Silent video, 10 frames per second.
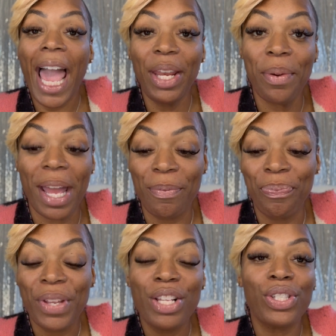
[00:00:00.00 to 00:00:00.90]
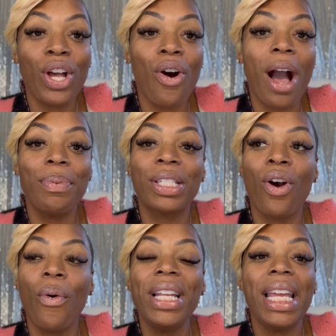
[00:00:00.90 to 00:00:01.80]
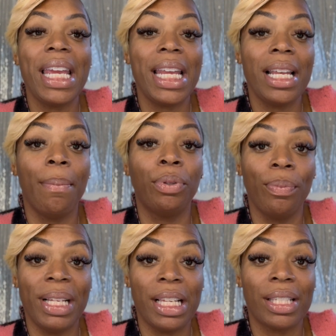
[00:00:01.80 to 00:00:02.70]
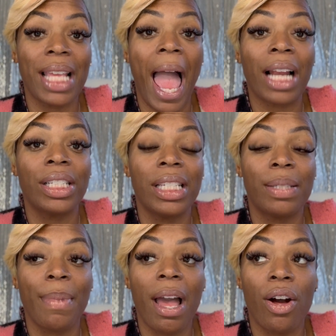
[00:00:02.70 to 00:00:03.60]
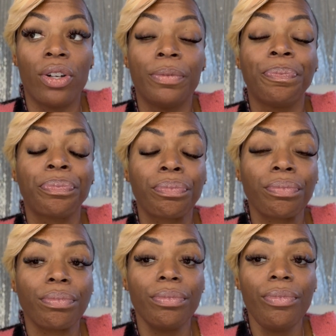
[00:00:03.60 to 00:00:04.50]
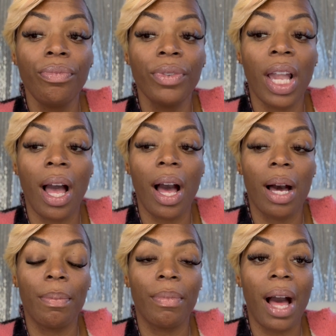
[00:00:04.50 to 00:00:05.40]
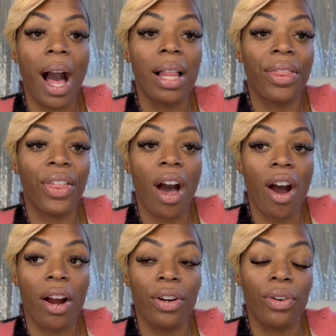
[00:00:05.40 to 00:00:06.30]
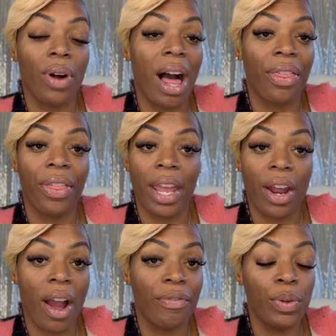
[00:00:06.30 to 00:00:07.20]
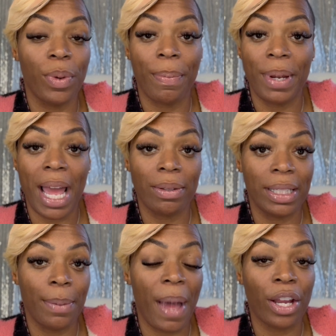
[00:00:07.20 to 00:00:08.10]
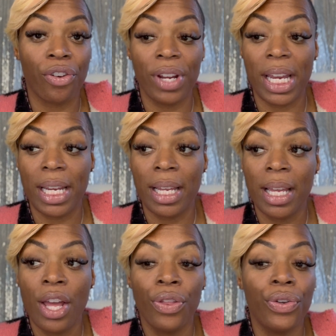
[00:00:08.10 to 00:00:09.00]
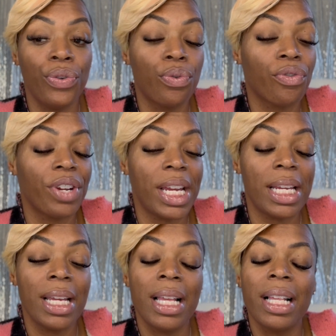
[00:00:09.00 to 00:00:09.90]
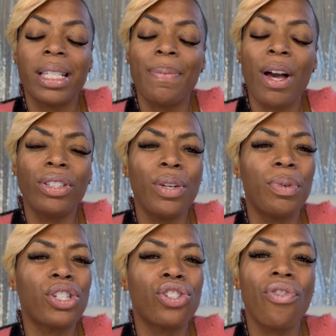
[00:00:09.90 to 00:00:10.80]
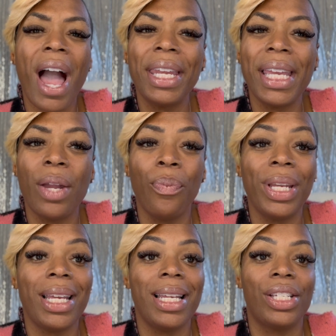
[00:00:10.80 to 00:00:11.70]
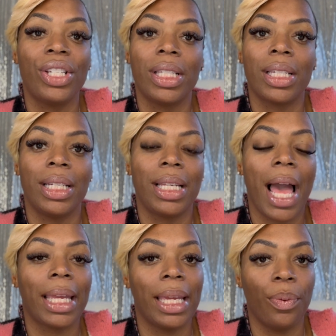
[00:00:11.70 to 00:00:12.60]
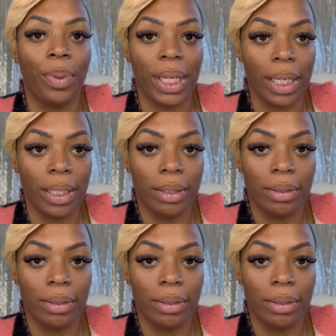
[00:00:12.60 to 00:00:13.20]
Anyway, so I was going in Bloomingdale's to actually smell um, Alfar or Alfair, however you want to pronounce it, by Creed, the new Creed. Smelled it, was trying to get with it, and just could not get with it.